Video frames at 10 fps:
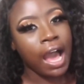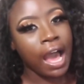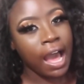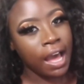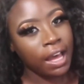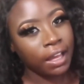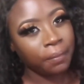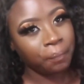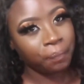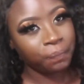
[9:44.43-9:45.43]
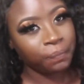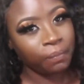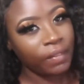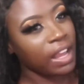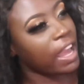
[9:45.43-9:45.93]
I
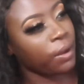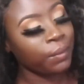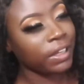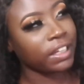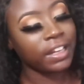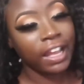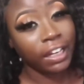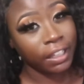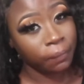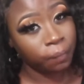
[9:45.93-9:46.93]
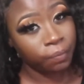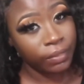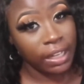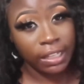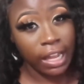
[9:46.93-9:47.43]
ain't really dated
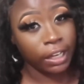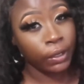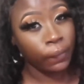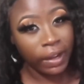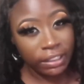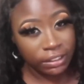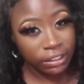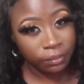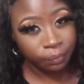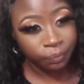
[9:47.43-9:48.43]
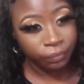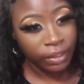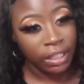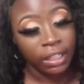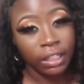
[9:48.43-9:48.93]
a lot of crazy
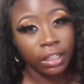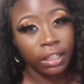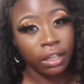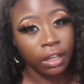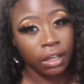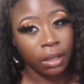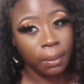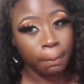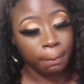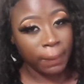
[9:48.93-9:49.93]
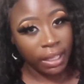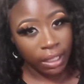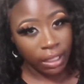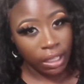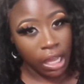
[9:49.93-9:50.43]

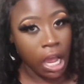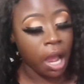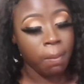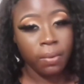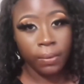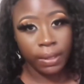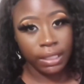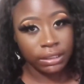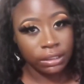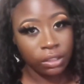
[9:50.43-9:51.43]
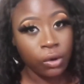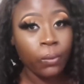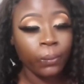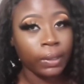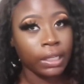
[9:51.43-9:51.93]
men or boys who
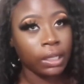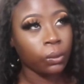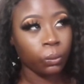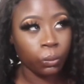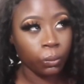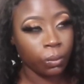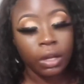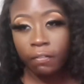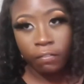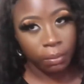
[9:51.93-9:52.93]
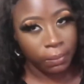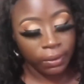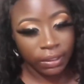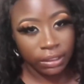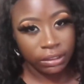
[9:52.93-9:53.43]
would run from the
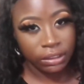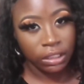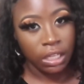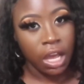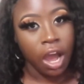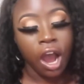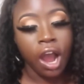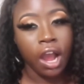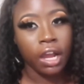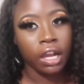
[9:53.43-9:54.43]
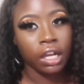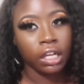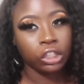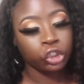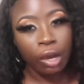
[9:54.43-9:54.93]
police or
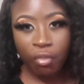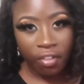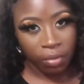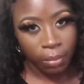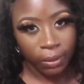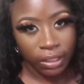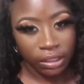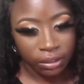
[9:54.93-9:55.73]
drive away from police.